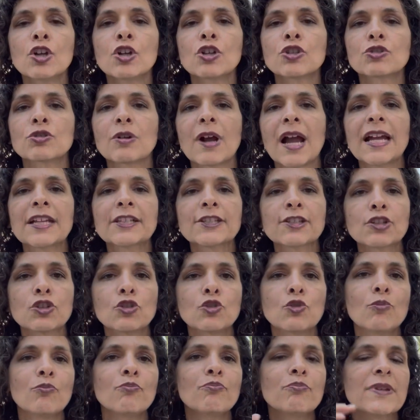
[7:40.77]
try
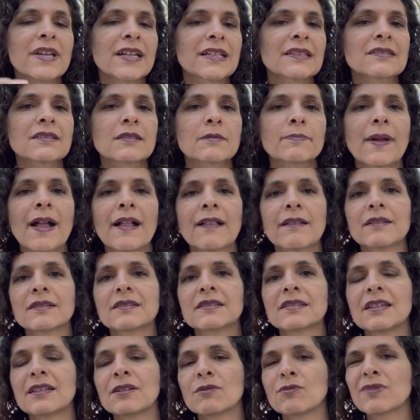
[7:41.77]
to mix the
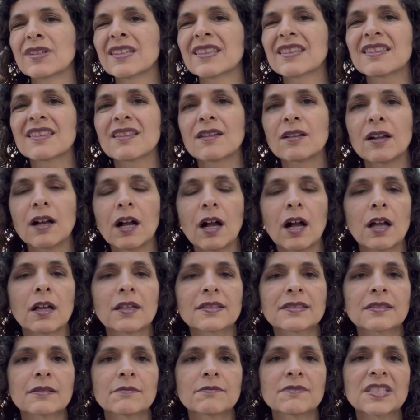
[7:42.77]
pellets in with
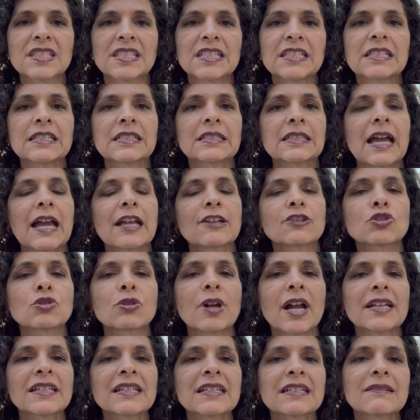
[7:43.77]
some seeds, and
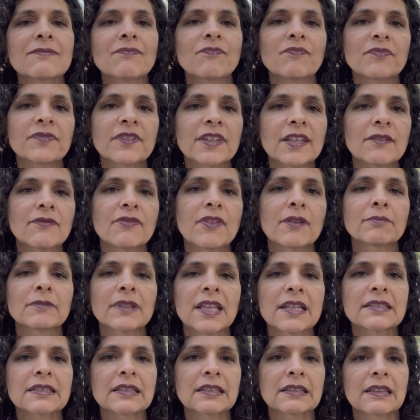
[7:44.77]
try to give them
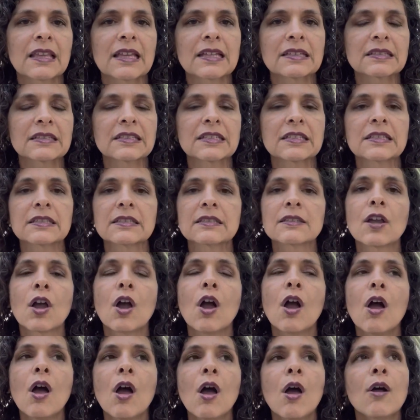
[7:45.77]
less and less seeds.
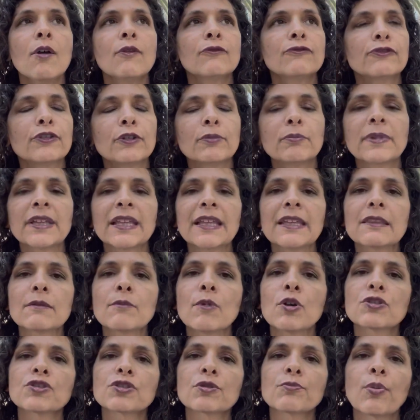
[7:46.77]
For me, the
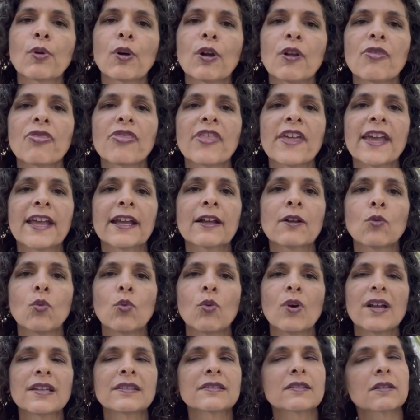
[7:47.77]
most important thing
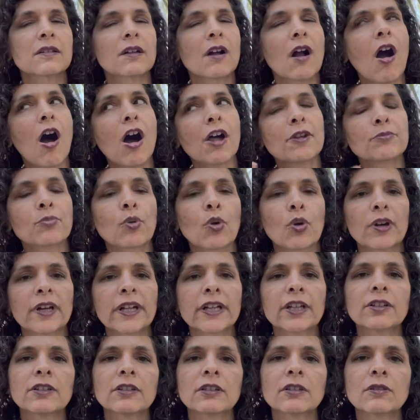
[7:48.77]
was
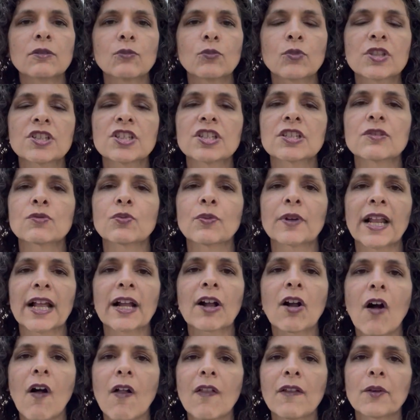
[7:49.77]
onboarding her, which is what I
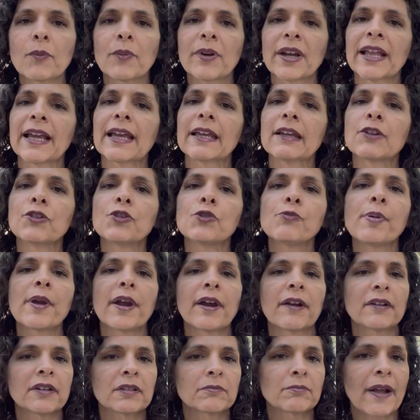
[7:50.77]
call it when I get a new
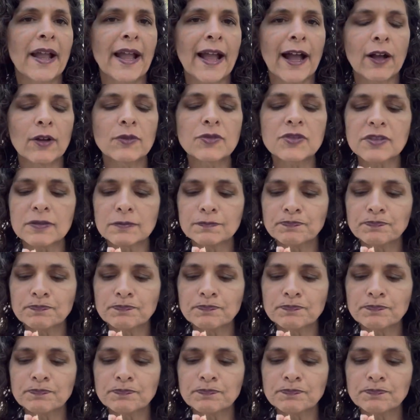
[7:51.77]
parrot in my house.